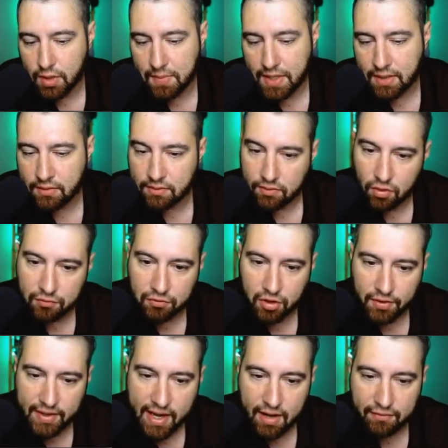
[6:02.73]
I mean, overall
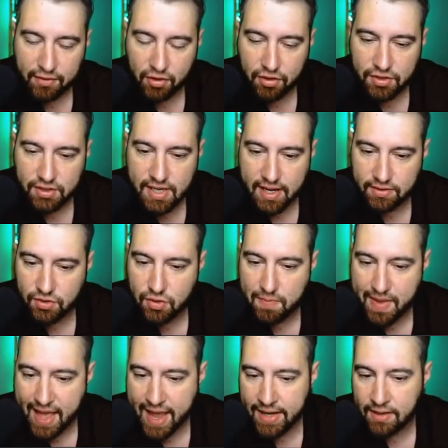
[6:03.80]
the outfit looks not too
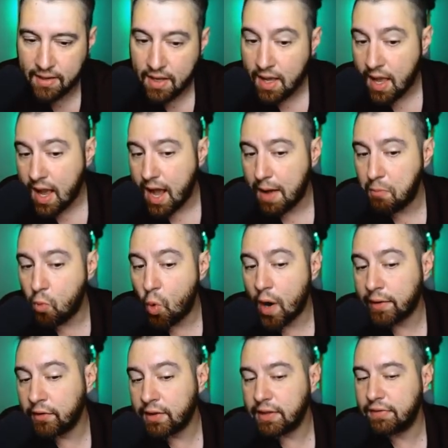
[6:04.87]
bad. I'm
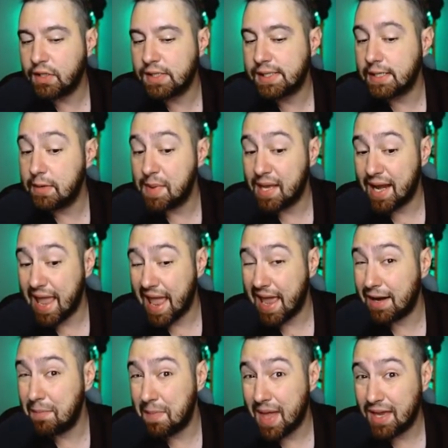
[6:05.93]
wondering if there's going to be an
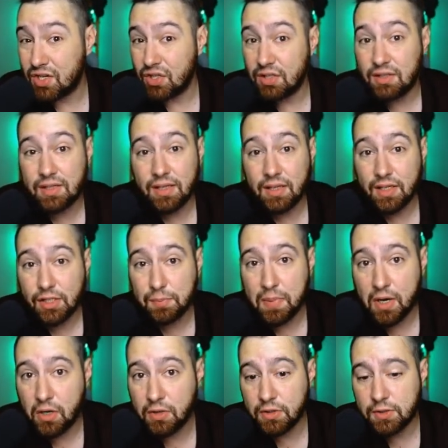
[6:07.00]
animation to this
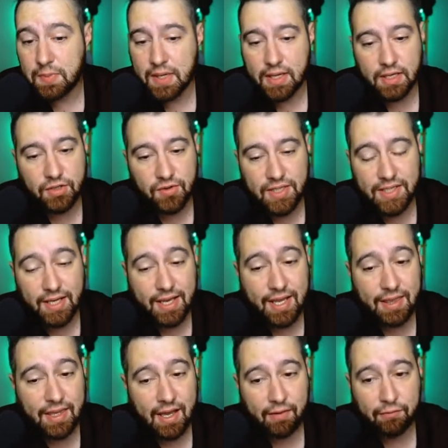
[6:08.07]
pose because we did
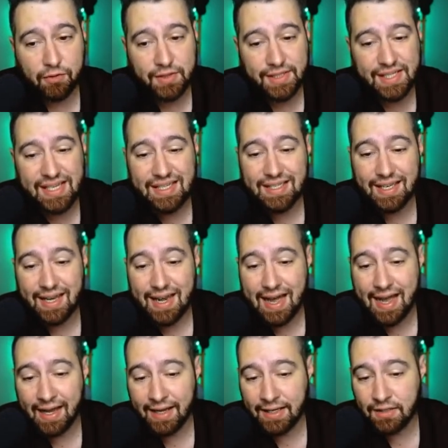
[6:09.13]
get that for Season
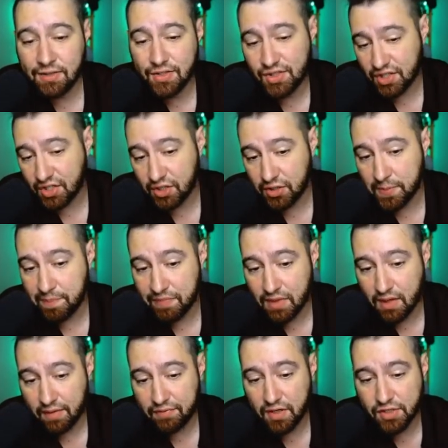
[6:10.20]
9. So
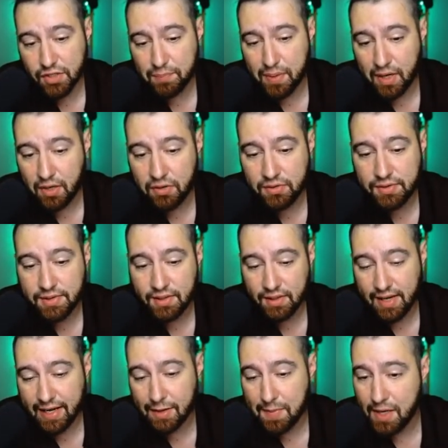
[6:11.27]
if there's a pose, an
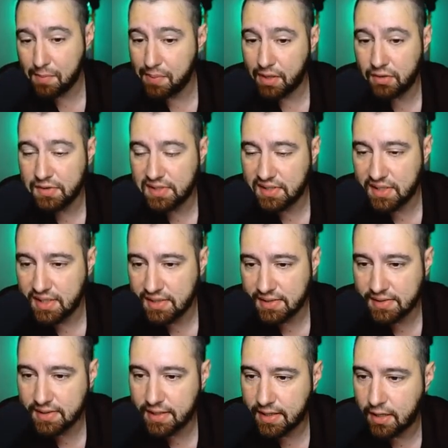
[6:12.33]
animated pose to
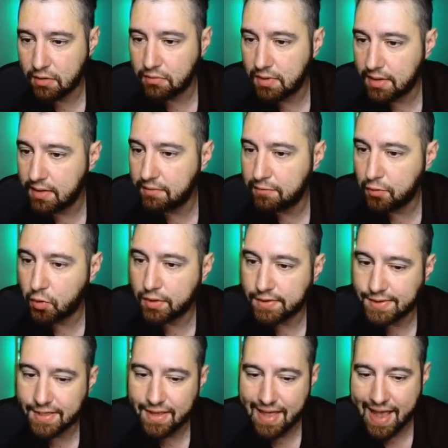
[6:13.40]
this, then I'm looking forward
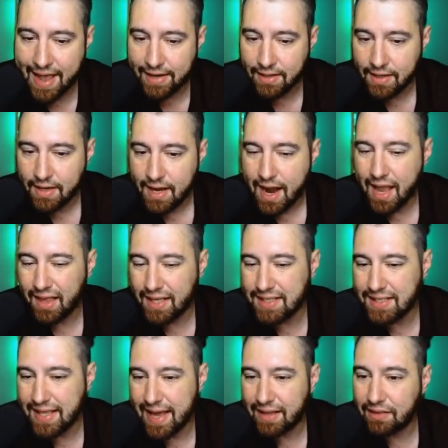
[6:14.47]
to that. I
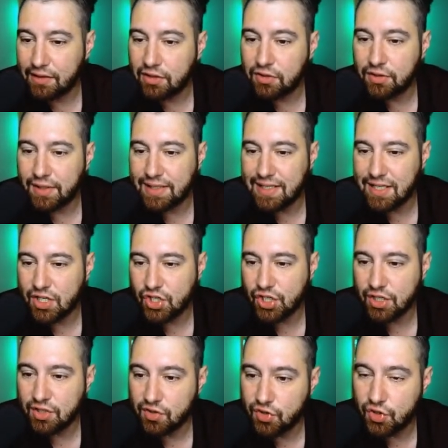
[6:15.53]
liked that little
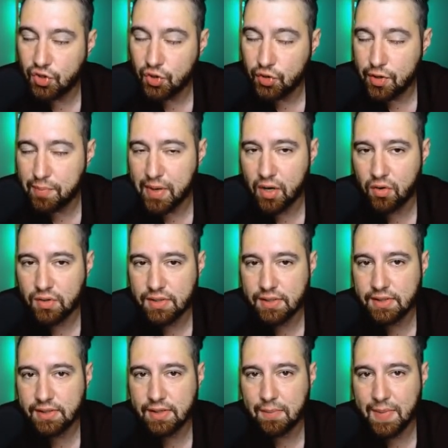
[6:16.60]
addition to the
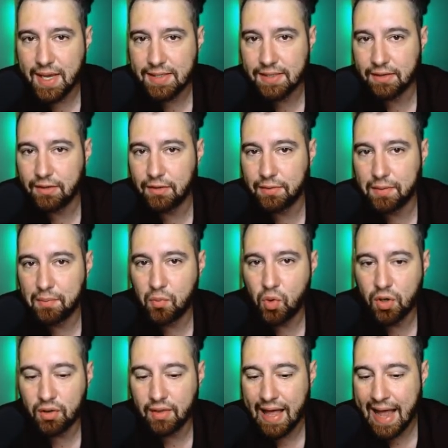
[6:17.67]
poses. It makes it a little bit
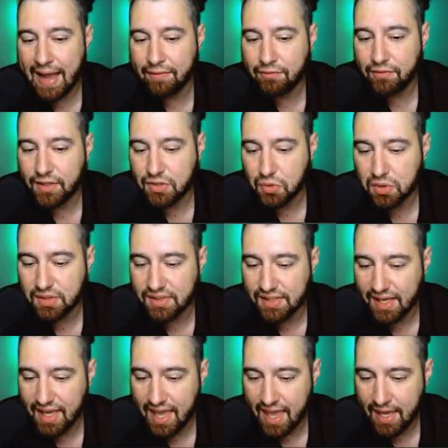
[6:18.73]
more lively towards the
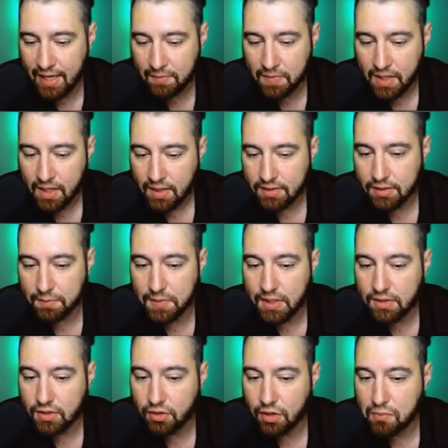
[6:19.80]
game.
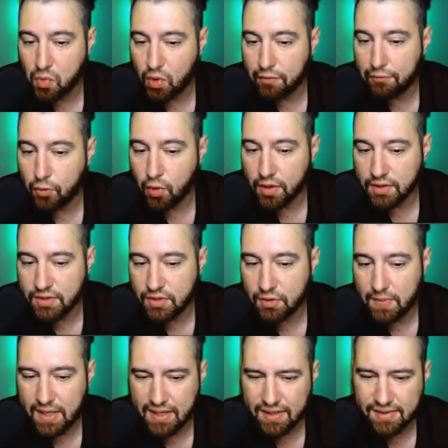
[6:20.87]
Something to look more forward to
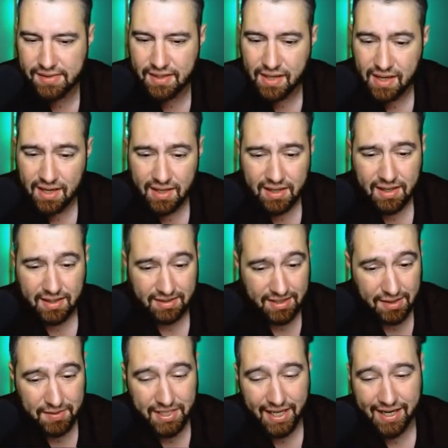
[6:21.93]
because it
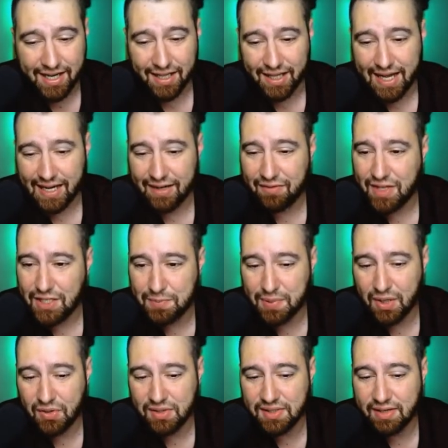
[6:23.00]
seems like a lot of these
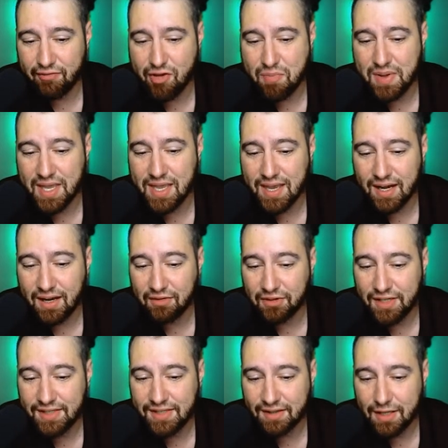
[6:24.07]
poses that we've been getting
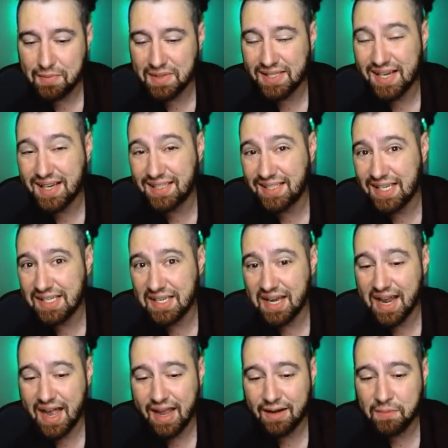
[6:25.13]
recently besides Season
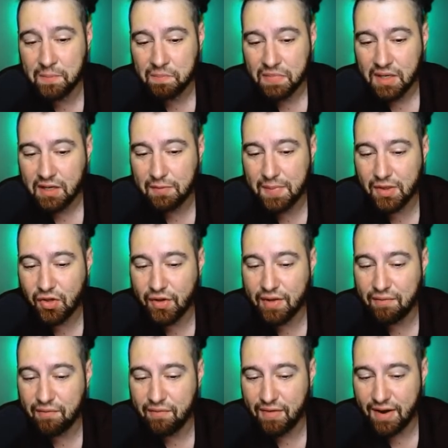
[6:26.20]
9 have been
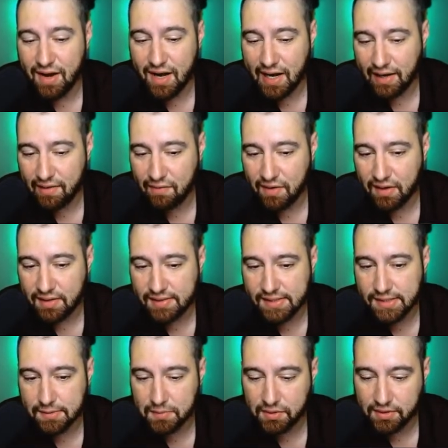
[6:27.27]
looking very, very
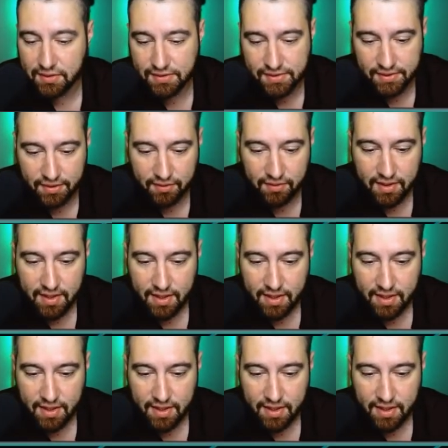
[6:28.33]
similar. So...